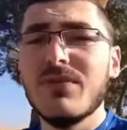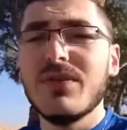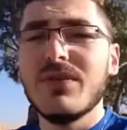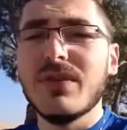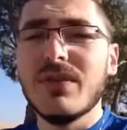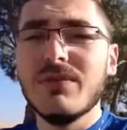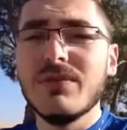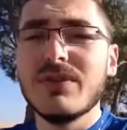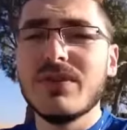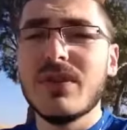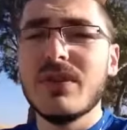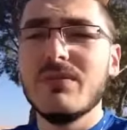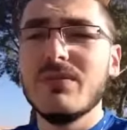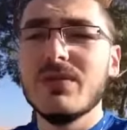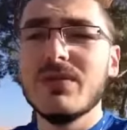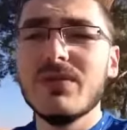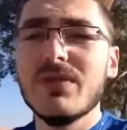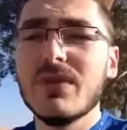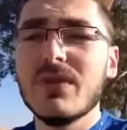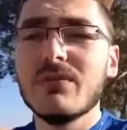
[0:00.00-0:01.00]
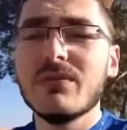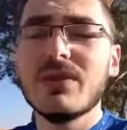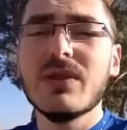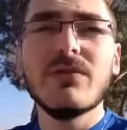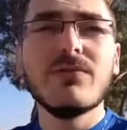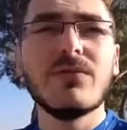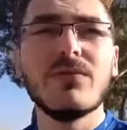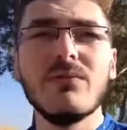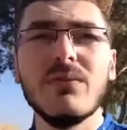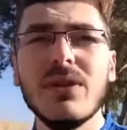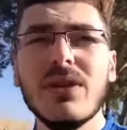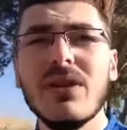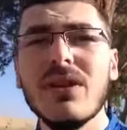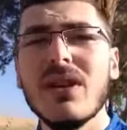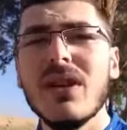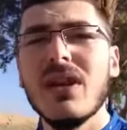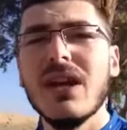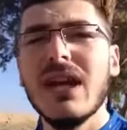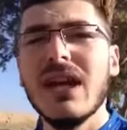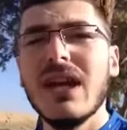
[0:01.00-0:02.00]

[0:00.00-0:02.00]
thumbs up, two thumbs up from me.